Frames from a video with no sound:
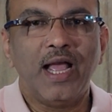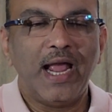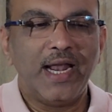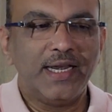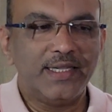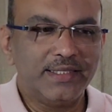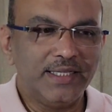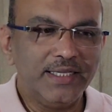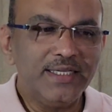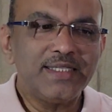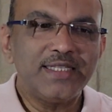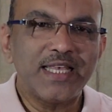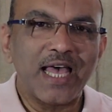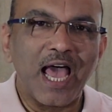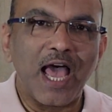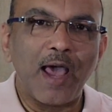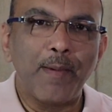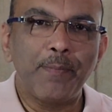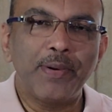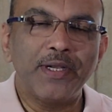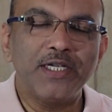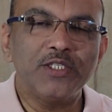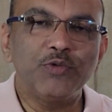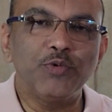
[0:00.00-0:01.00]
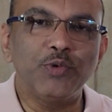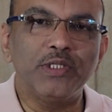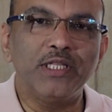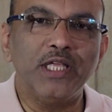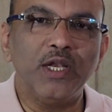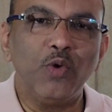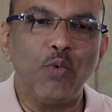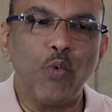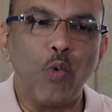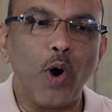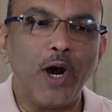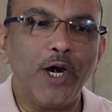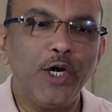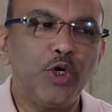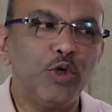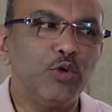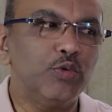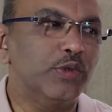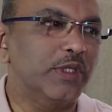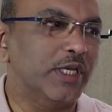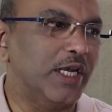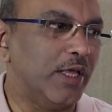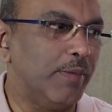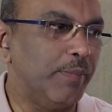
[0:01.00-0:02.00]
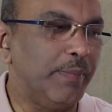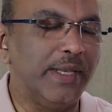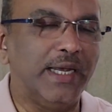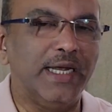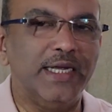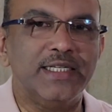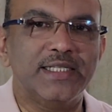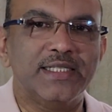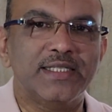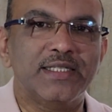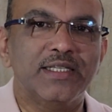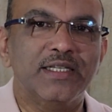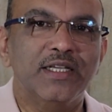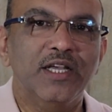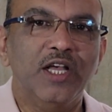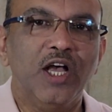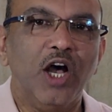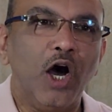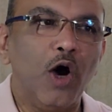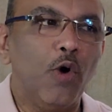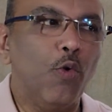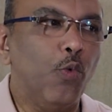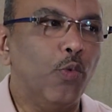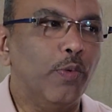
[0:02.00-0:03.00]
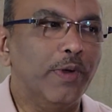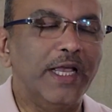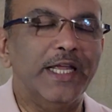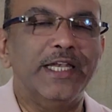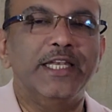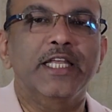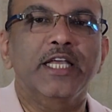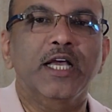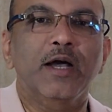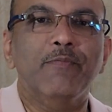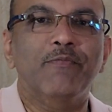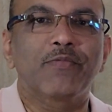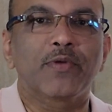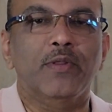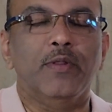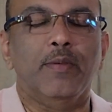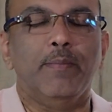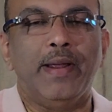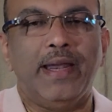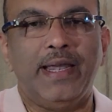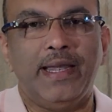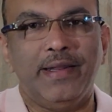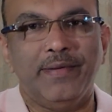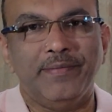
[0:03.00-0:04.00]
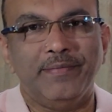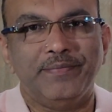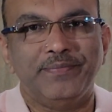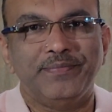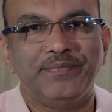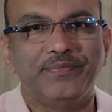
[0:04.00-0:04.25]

And this happens within 1 to 3 minutes of getting up from the bed.